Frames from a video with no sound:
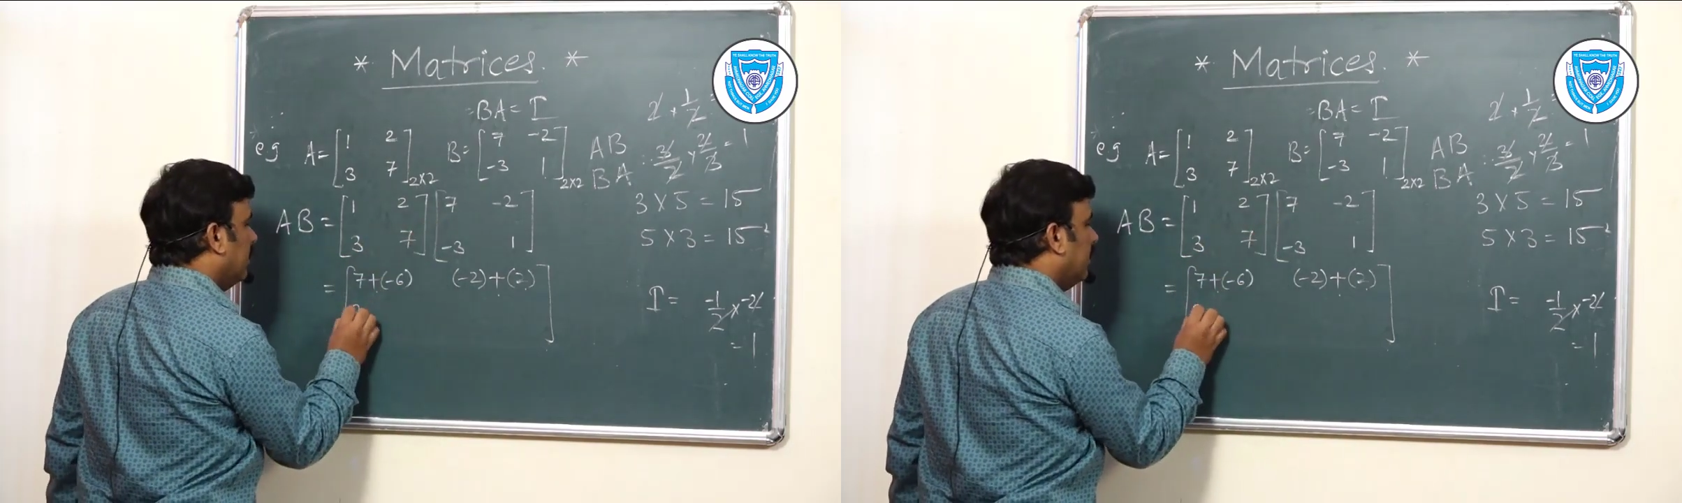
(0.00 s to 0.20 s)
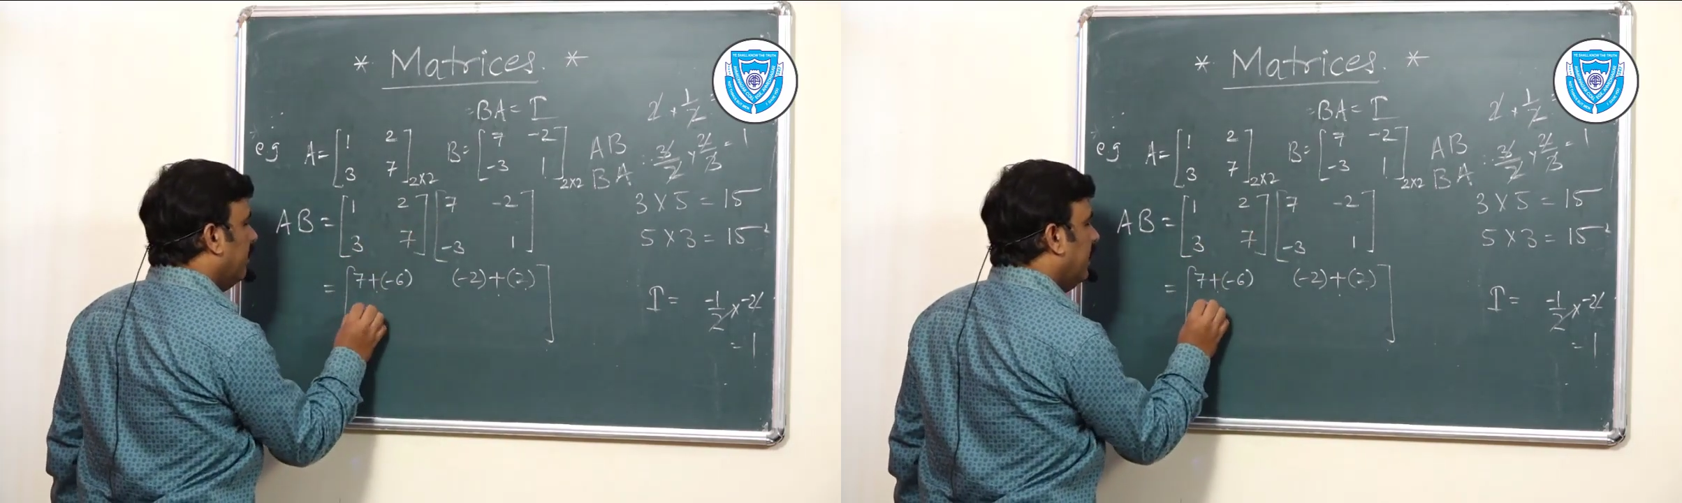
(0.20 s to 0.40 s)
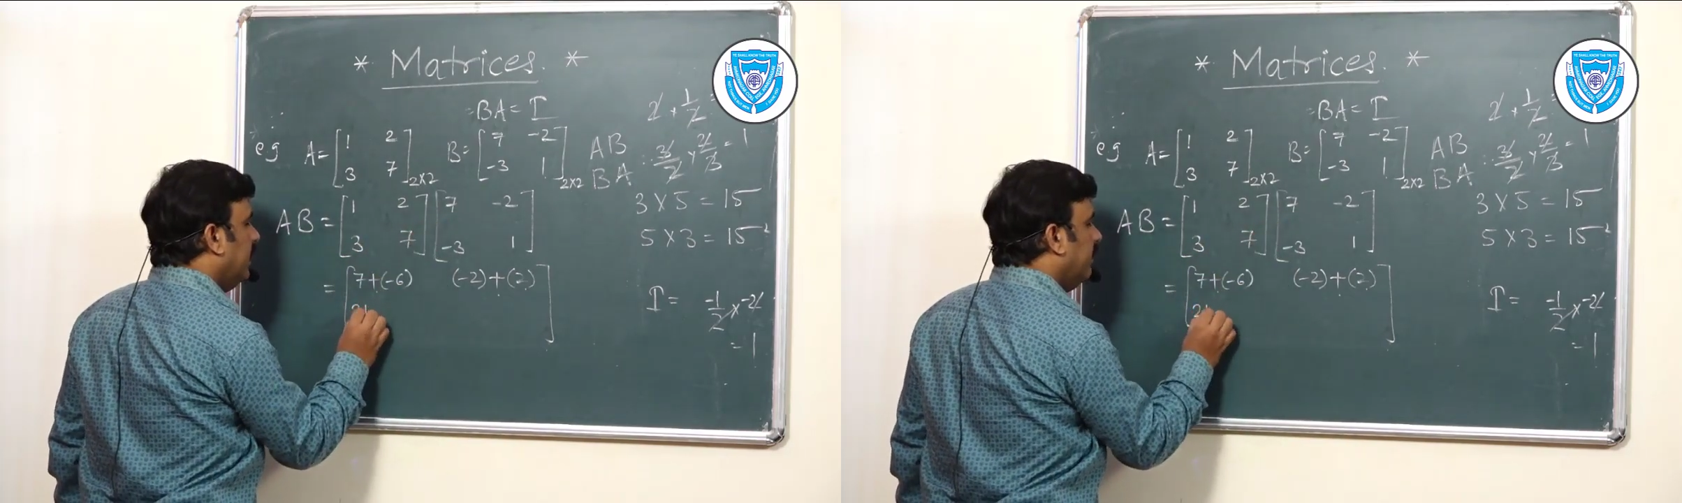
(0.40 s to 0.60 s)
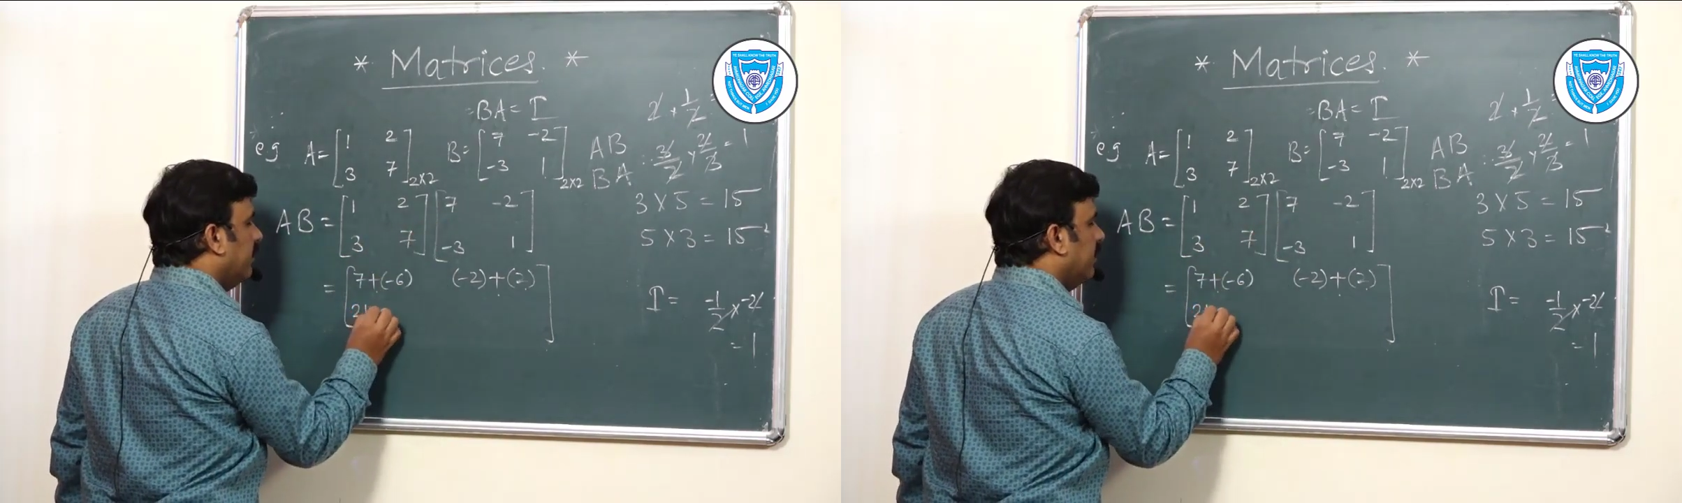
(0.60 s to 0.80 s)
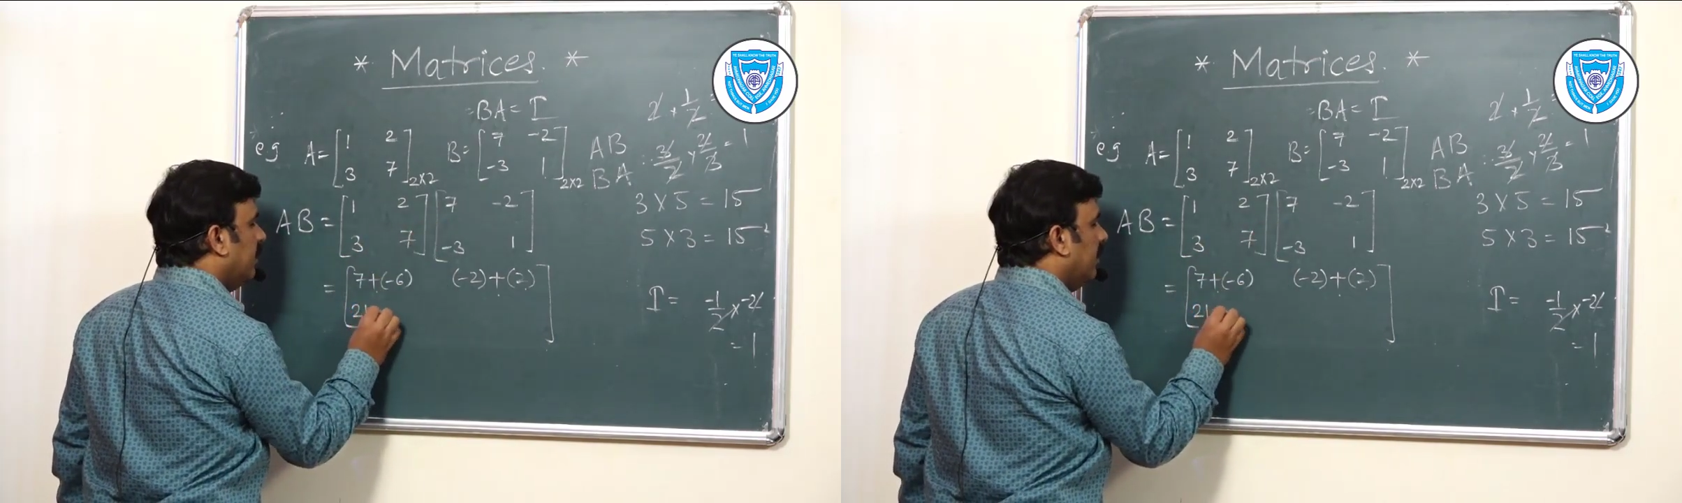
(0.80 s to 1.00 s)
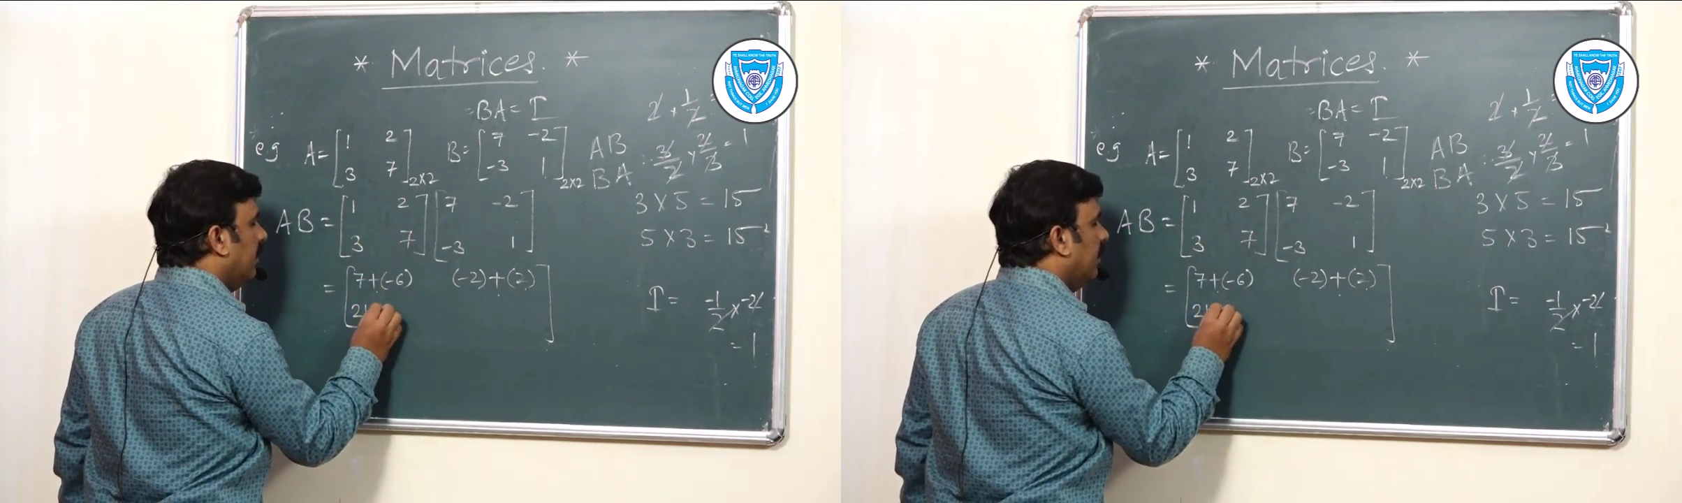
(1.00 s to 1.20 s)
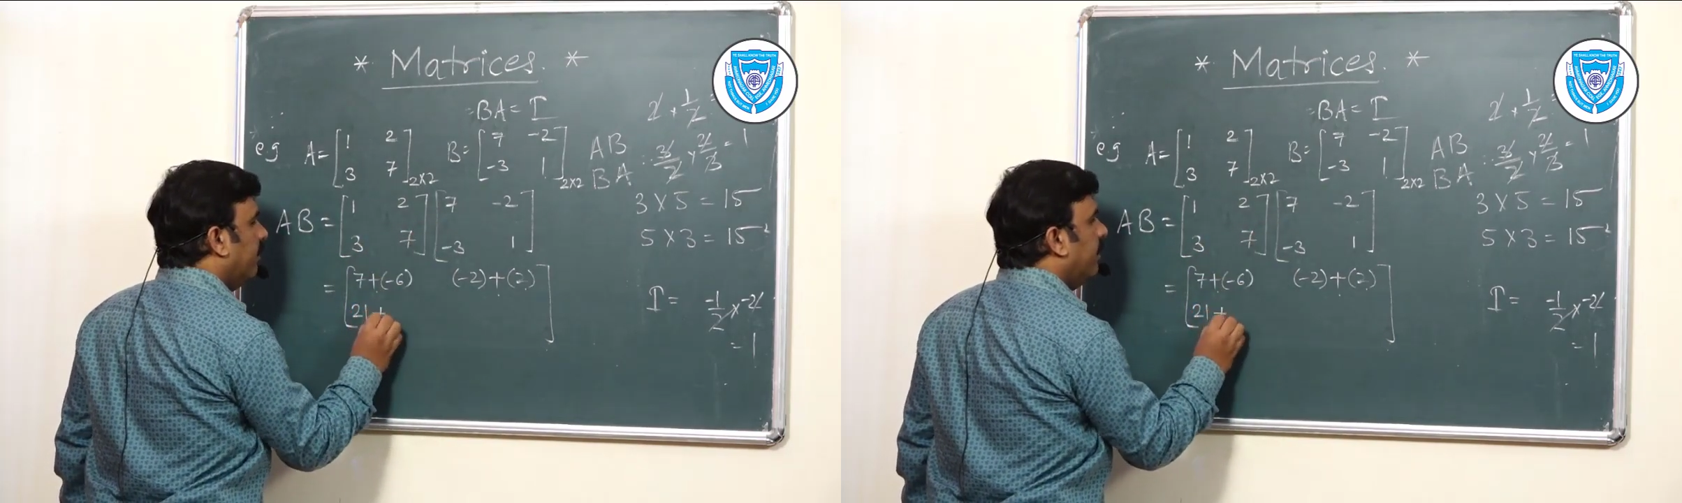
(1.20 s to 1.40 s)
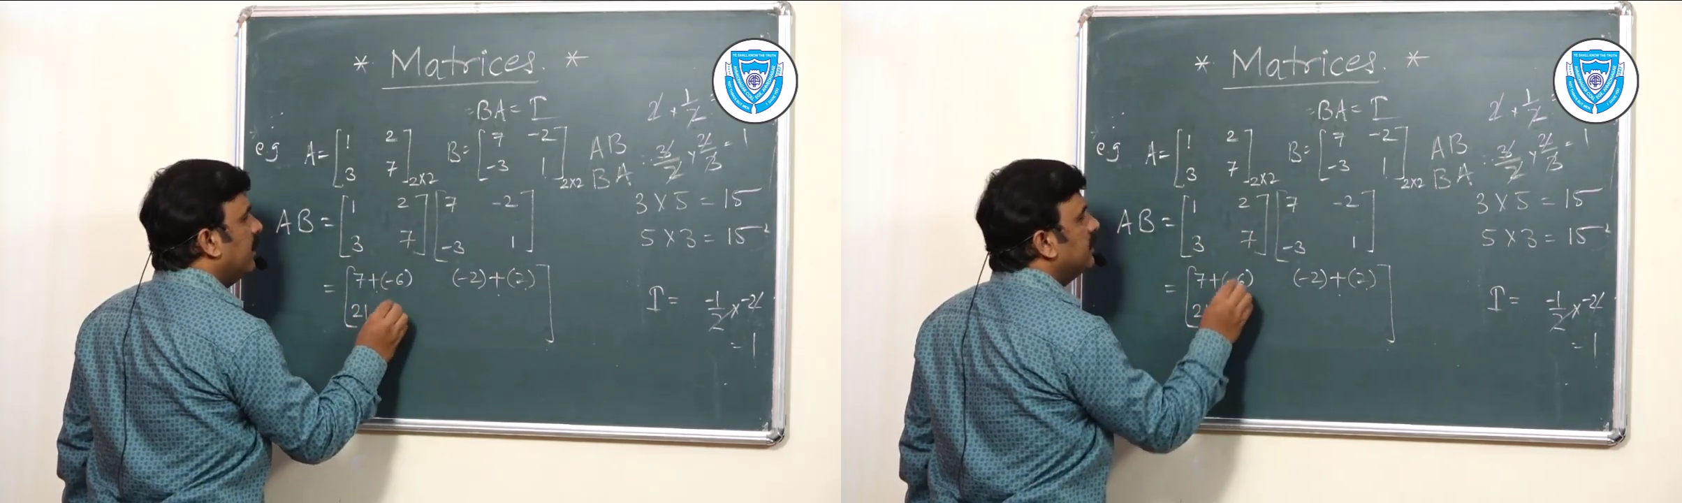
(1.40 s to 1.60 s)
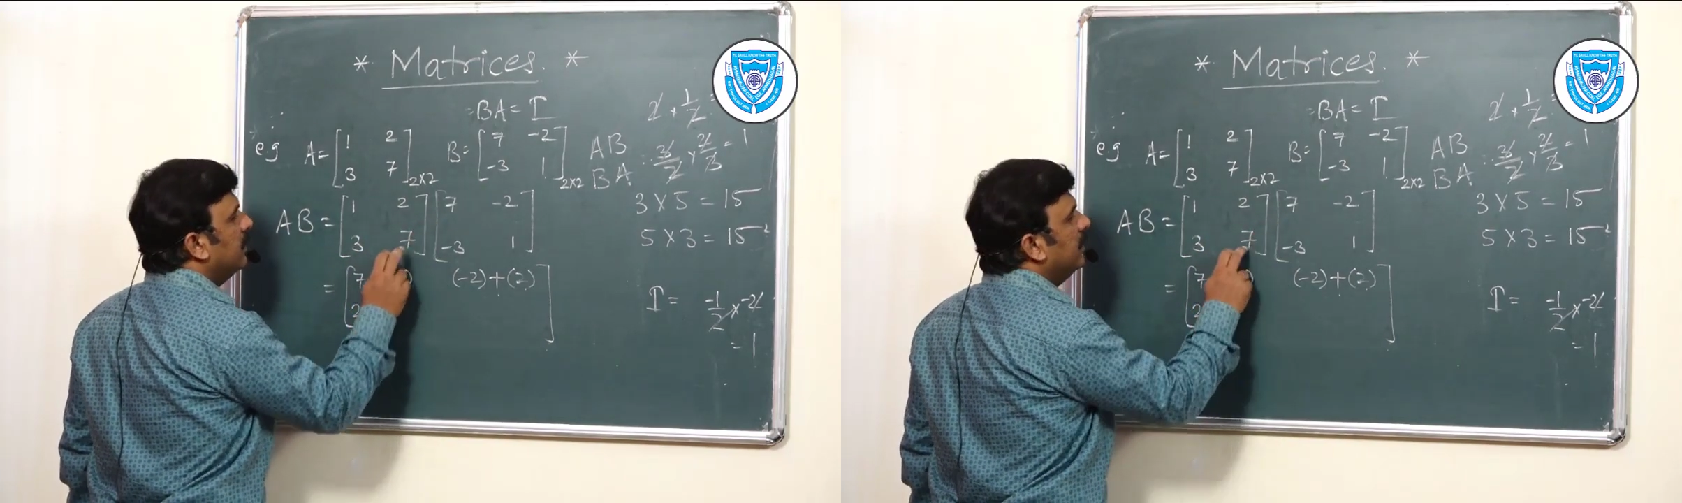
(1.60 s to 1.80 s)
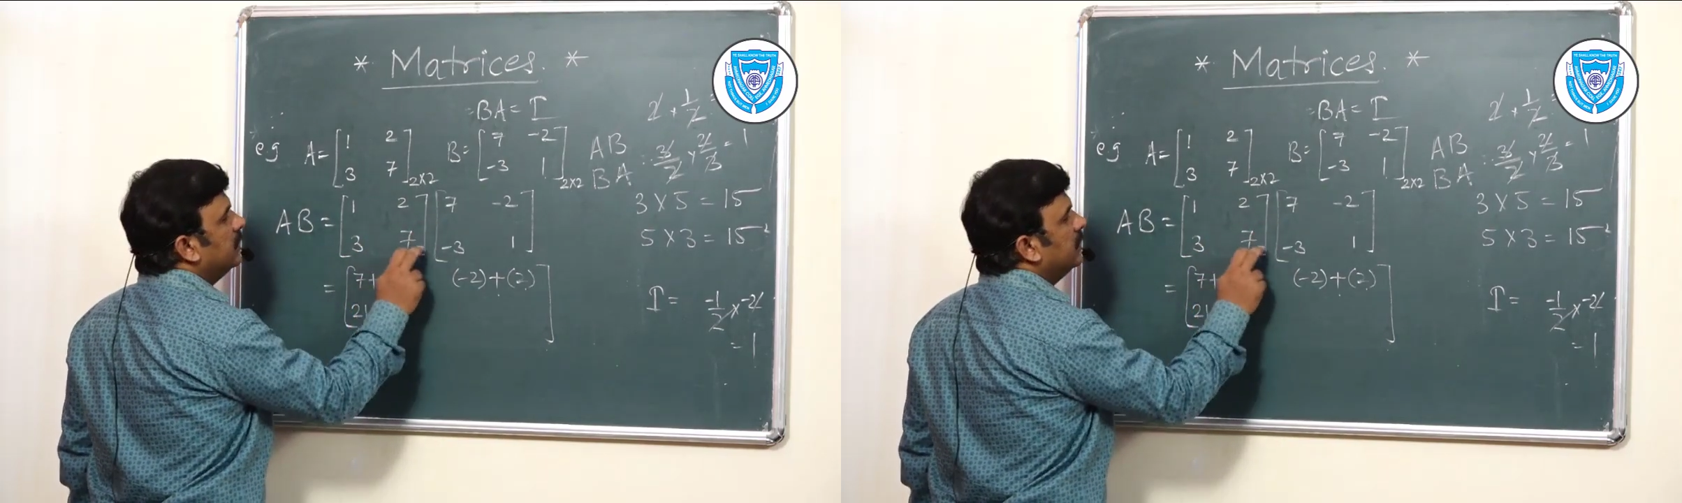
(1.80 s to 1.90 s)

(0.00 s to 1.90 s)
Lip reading: 21 plus